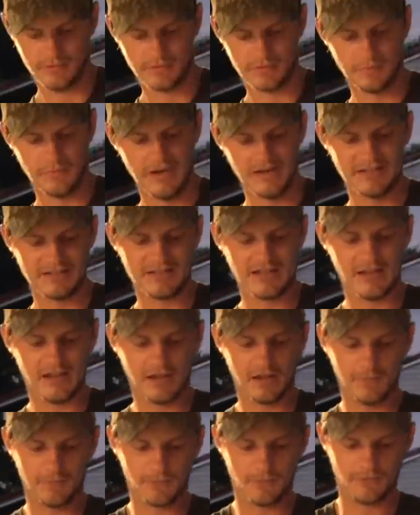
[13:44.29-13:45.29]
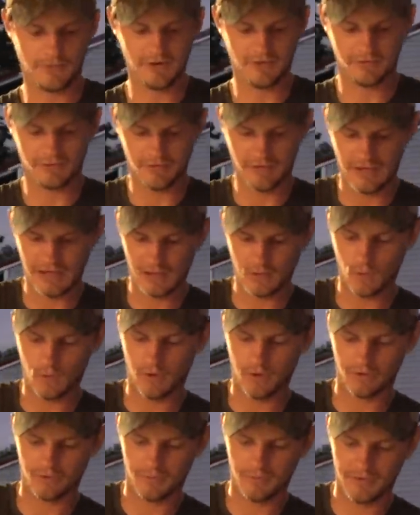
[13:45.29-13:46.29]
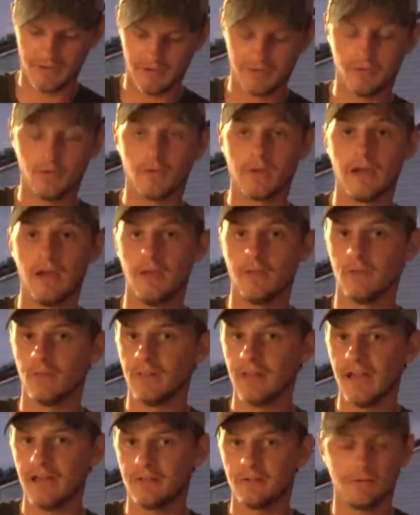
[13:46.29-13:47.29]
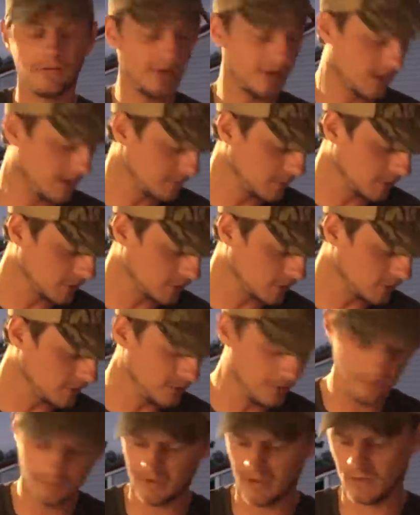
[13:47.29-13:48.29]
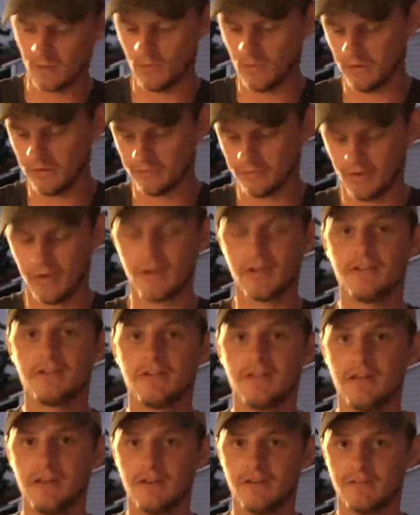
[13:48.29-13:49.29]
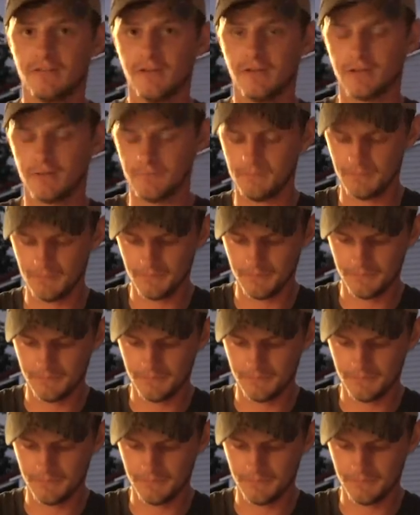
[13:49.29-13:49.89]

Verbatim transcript: This might take up the rest of the egg wash, but that's okay. The last thing, I'm not gonna use egg wash. I'll get to that in a second.